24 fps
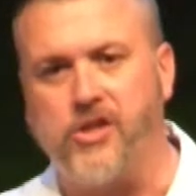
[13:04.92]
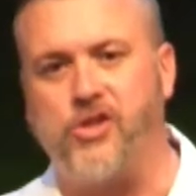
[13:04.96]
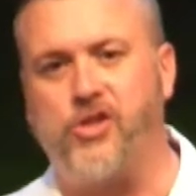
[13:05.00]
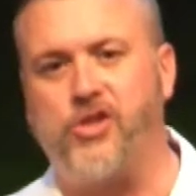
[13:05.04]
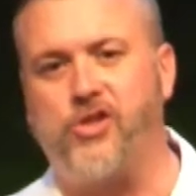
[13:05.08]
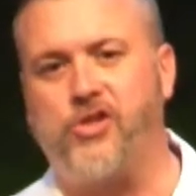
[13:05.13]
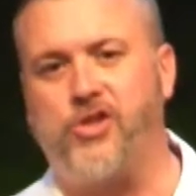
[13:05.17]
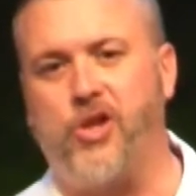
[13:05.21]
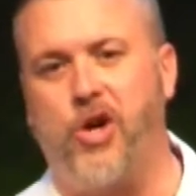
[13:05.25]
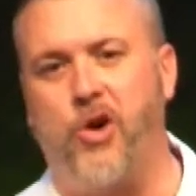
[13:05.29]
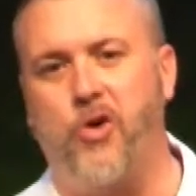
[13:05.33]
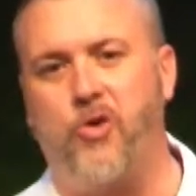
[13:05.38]

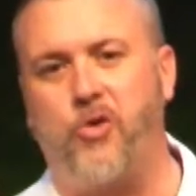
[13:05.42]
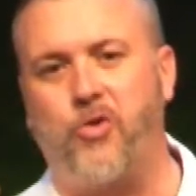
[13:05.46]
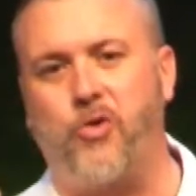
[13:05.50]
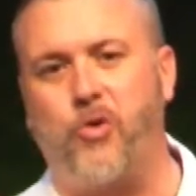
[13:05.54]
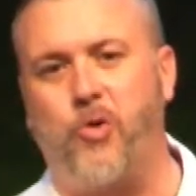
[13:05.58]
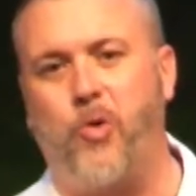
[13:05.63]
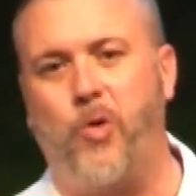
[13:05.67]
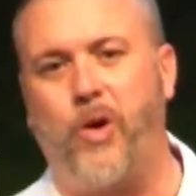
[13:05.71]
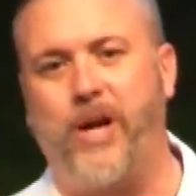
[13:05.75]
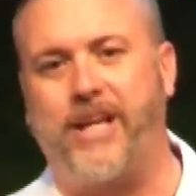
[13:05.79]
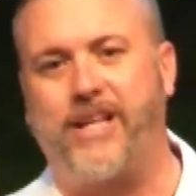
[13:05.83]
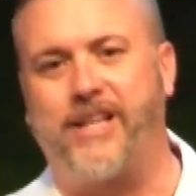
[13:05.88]
so
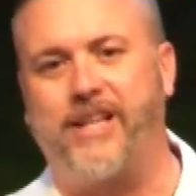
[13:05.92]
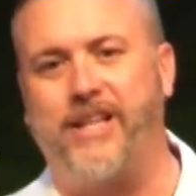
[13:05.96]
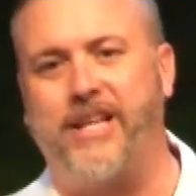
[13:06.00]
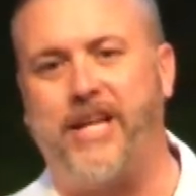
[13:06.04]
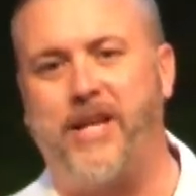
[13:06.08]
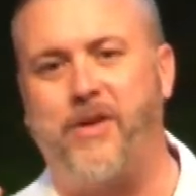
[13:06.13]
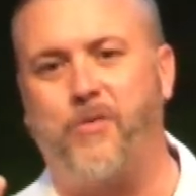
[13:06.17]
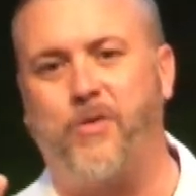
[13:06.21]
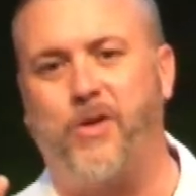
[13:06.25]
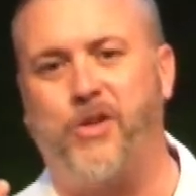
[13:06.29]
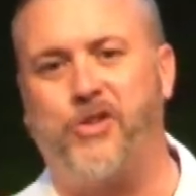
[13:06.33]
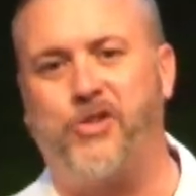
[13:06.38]

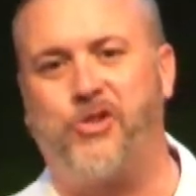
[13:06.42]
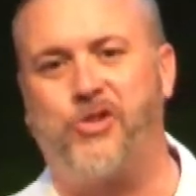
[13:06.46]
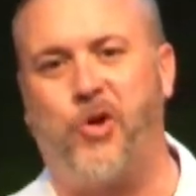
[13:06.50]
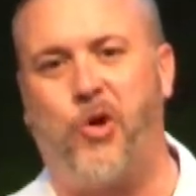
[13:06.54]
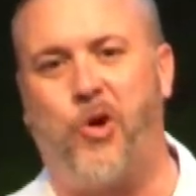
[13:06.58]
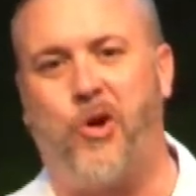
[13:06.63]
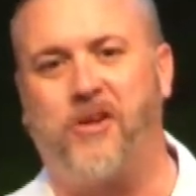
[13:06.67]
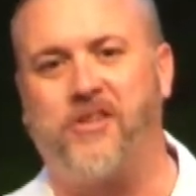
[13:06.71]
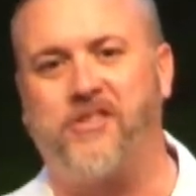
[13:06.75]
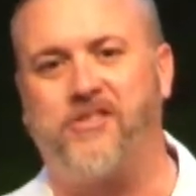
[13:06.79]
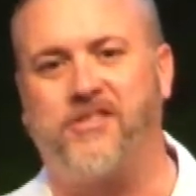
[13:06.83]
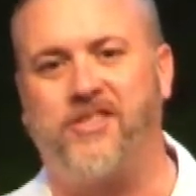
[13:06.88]
quickly
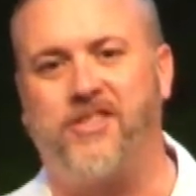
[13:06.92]
resort